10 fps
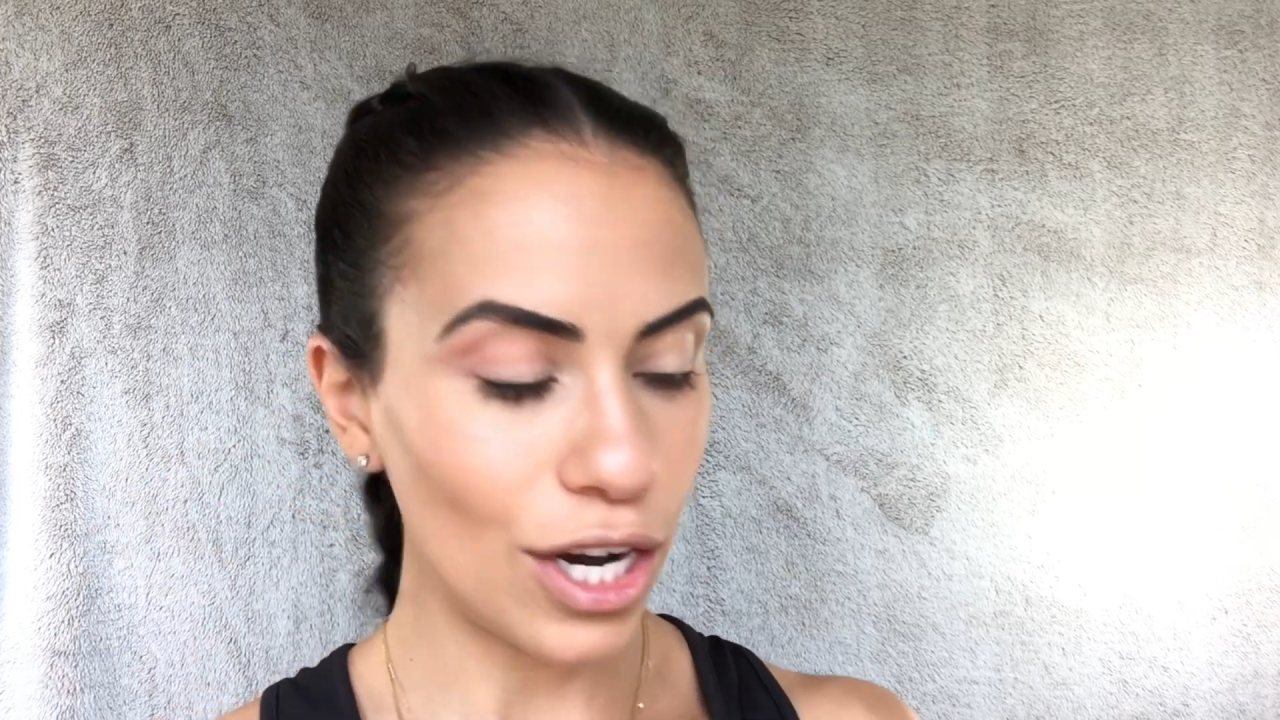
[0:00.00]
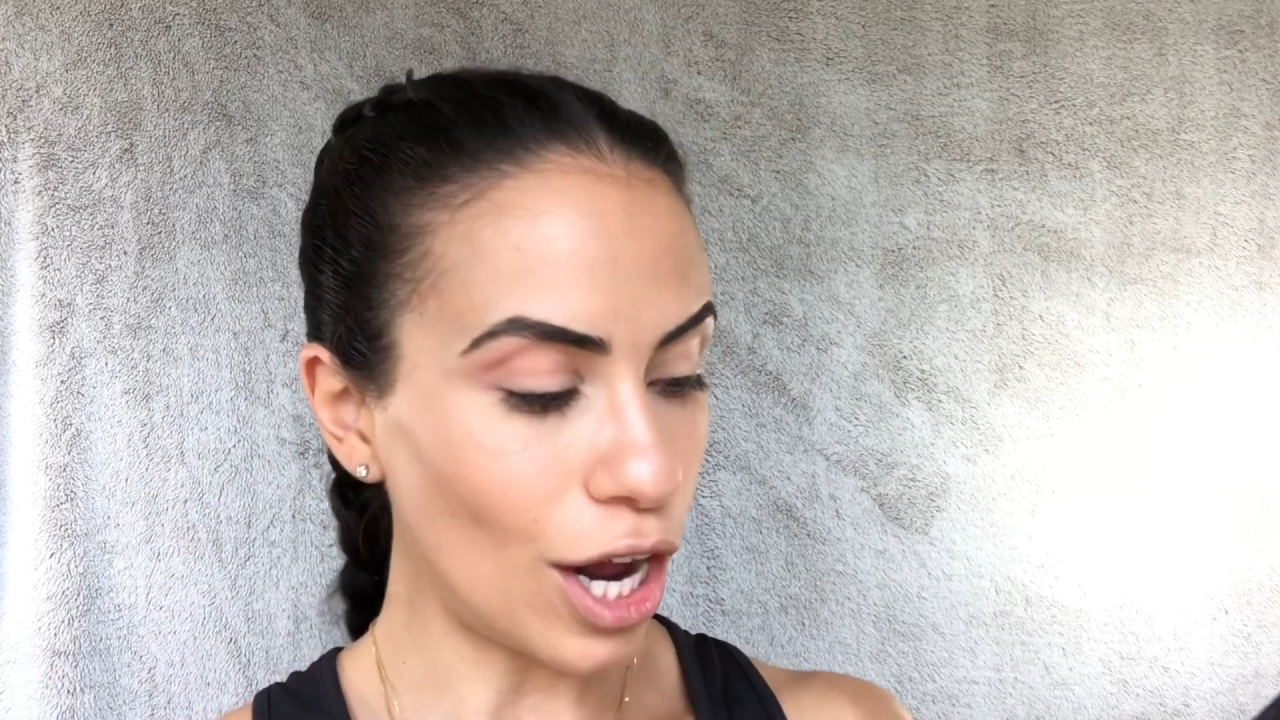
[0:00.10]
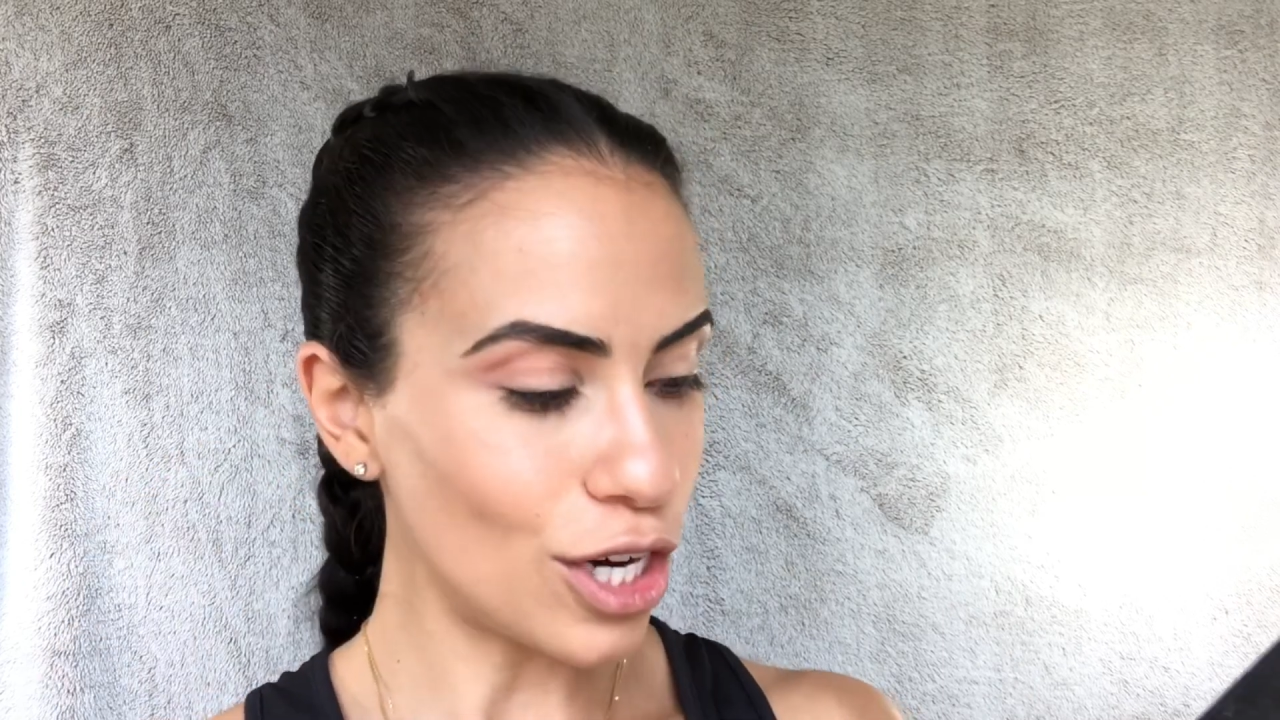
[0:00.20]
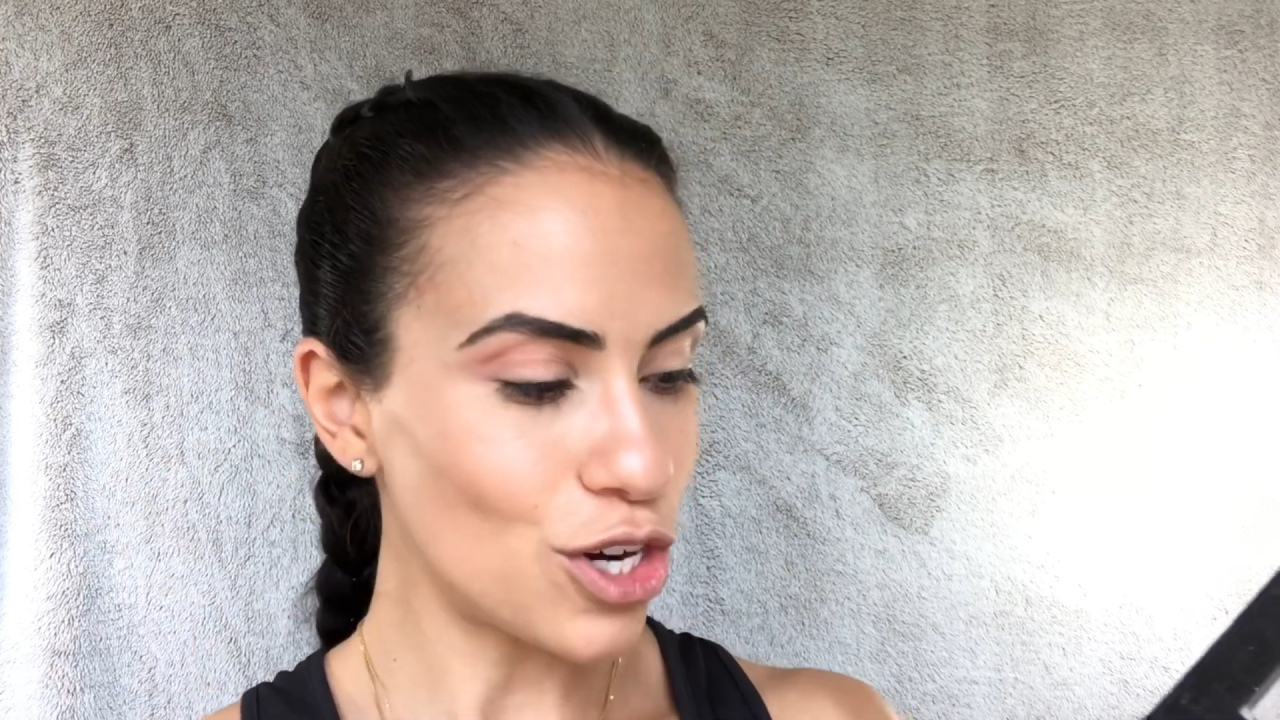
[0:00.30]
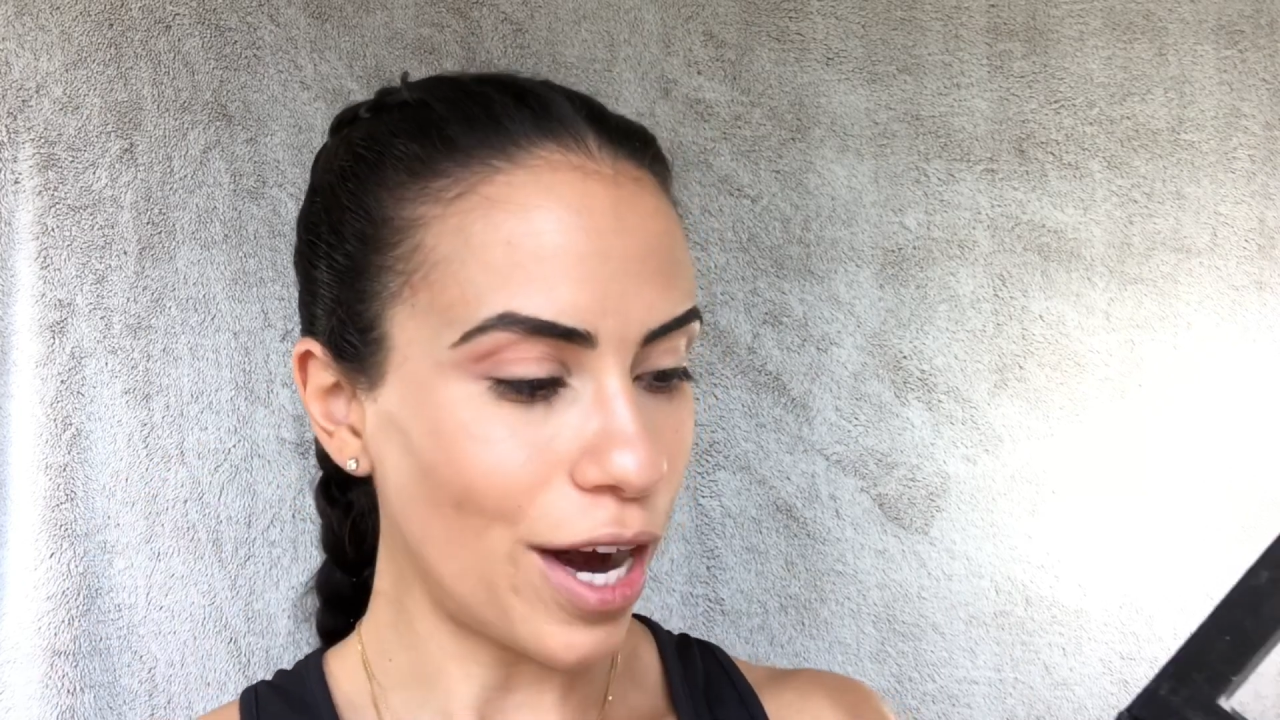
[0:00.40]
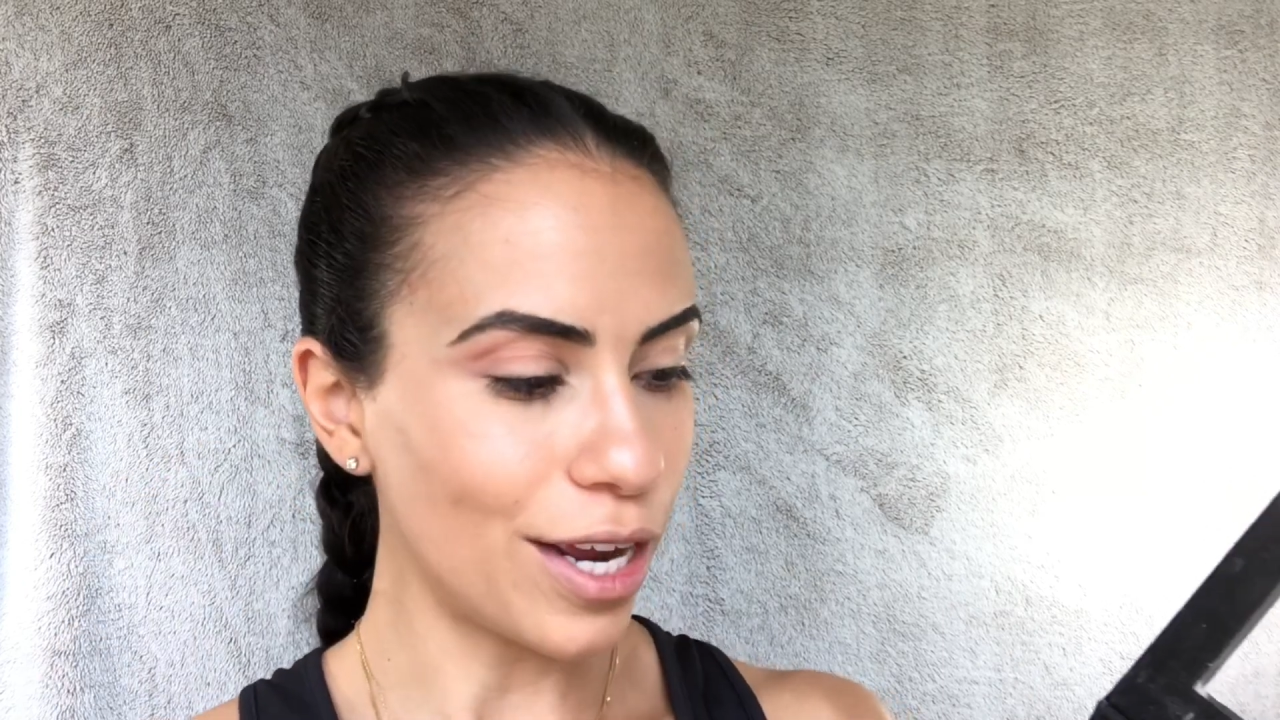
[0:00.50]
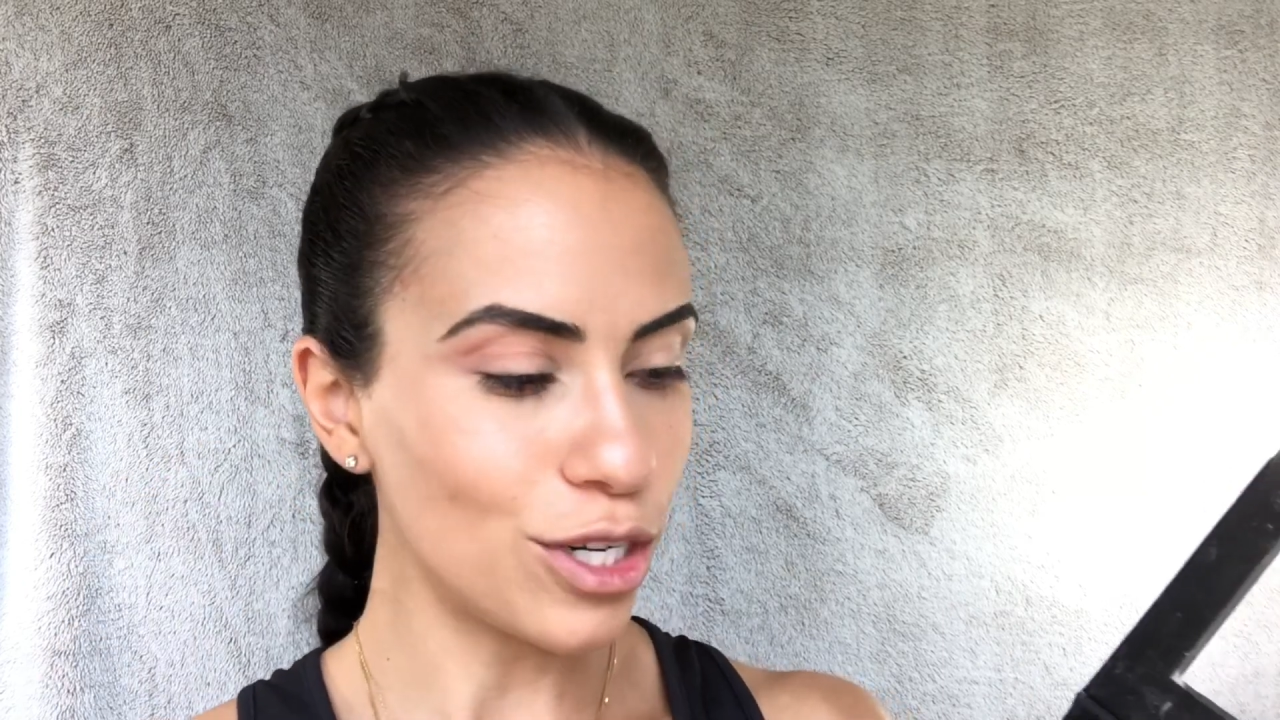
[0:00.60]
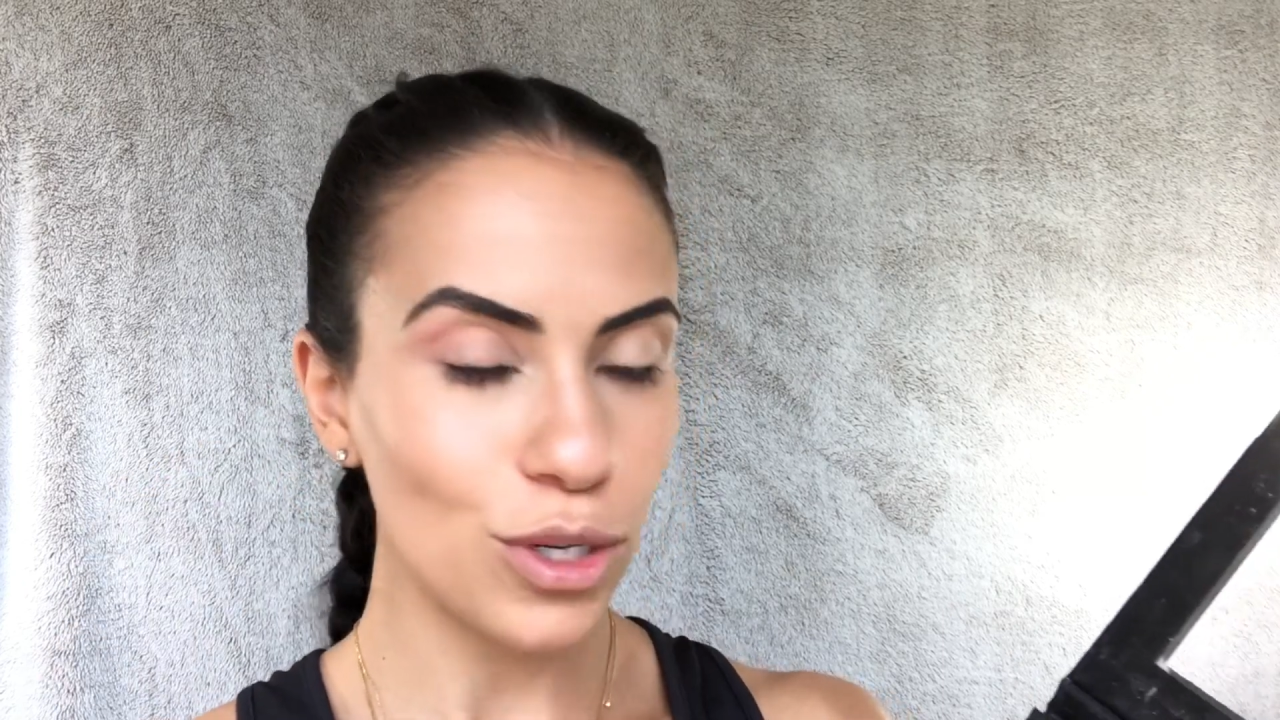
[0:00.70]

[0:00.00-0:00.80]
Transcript: not trying